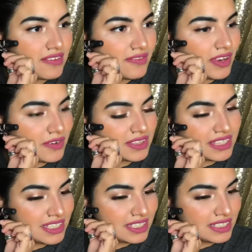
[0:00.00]
favorite
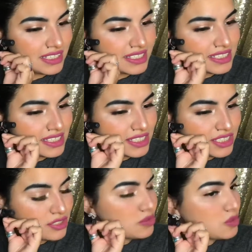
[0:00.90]
things to
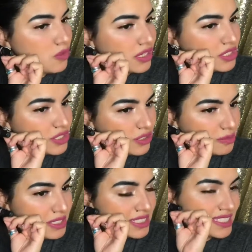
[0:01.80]
do is watch
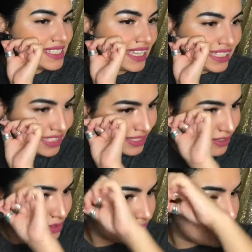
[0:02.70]
sermons and taking
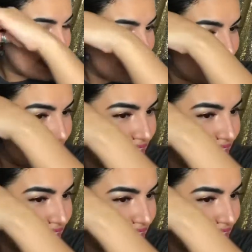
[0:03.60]
notes, and